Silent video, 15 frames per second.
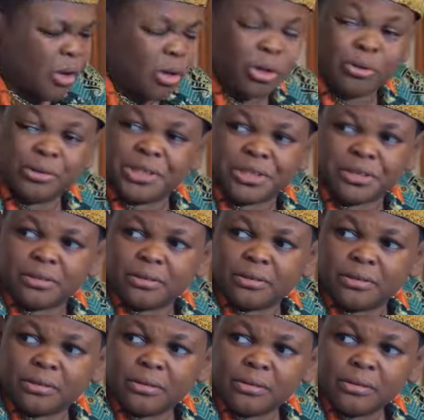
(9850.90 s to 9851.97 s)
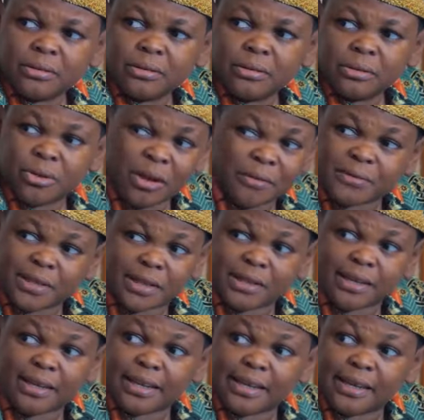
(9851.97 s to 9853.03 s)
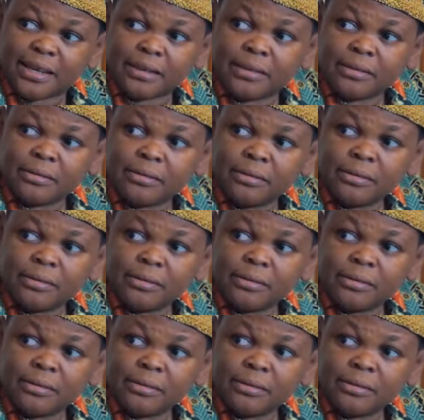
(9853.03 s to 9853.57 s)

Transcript: Knowledge. You have started again.